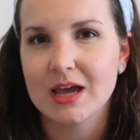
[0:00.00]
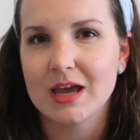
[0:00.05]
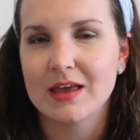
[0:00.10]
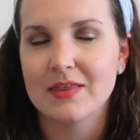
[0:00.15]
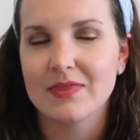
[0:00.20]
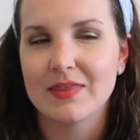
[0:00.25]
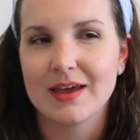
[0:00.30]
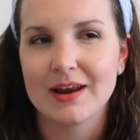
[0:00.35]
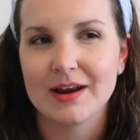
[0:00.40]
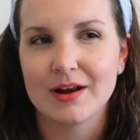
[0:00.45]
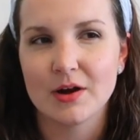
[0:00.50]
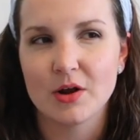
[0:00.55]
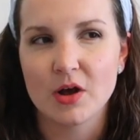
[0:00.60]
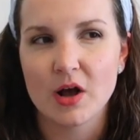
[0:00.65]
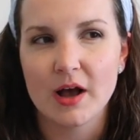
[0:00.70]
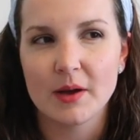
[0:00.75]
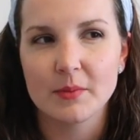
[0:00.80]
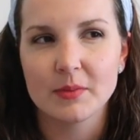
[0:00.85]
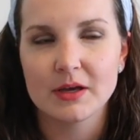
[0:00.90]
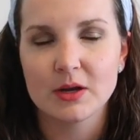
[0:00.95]
and then
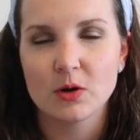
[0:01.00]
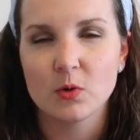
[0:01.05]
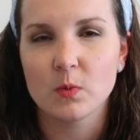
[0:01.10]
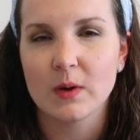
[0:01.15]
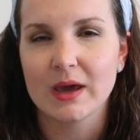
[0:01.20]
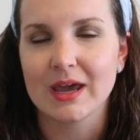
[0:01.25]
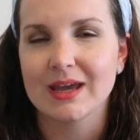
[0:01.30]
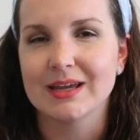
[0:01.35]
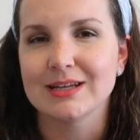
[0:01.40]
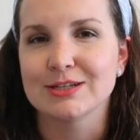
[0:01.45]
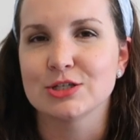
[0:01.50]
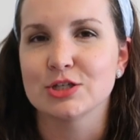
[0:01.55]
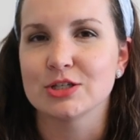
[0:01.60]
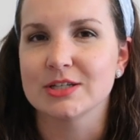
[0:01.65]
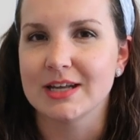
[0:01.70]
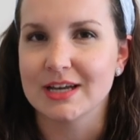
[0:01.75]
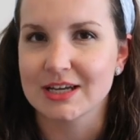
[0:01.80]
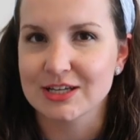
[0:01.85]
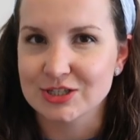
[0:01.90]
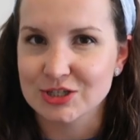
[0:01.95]
I'm gonna wait until
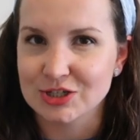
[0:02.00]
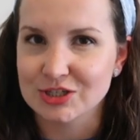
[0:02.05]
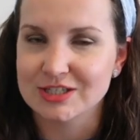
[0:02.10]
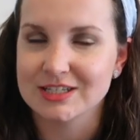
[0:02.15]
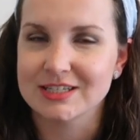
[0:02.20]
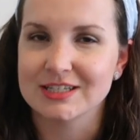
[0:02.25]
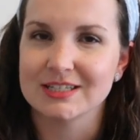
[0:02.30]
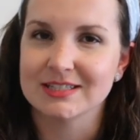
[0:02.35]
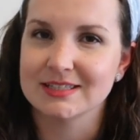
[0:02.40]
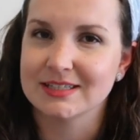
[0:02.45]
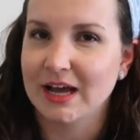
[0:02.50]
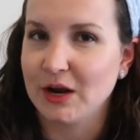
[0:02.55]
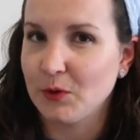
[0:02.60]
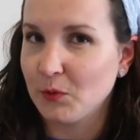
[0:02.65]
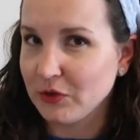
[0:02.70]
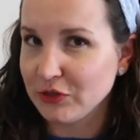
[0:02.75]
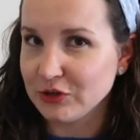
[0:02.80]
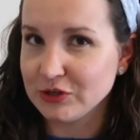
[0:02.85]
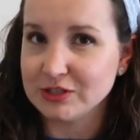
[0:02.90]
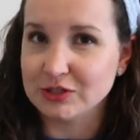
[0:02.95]
next year to decide
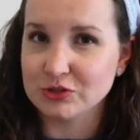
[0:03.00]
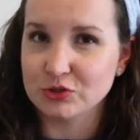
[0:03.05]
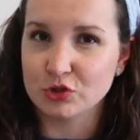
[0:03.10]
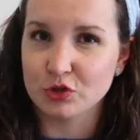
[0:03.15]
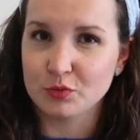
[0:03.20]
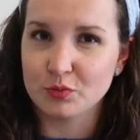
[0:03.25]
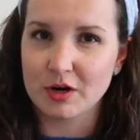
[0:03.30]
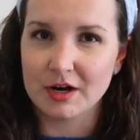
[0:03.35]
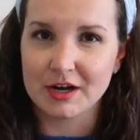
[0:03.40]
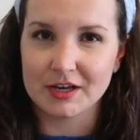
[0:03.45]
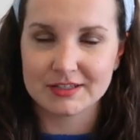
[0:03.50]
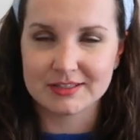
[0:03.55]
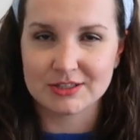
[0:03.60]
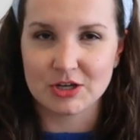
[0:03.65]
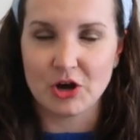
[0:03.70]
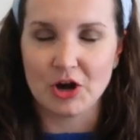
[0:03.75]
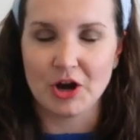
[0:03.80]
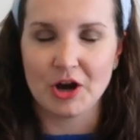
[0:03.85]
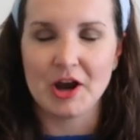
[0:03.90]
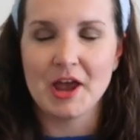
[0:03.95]
whether digital products
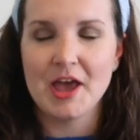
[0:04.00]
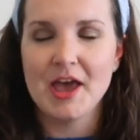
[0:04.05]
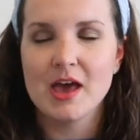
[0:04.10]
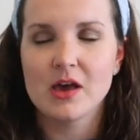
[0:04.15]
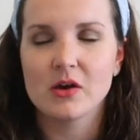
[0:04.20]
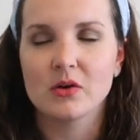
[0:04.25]
are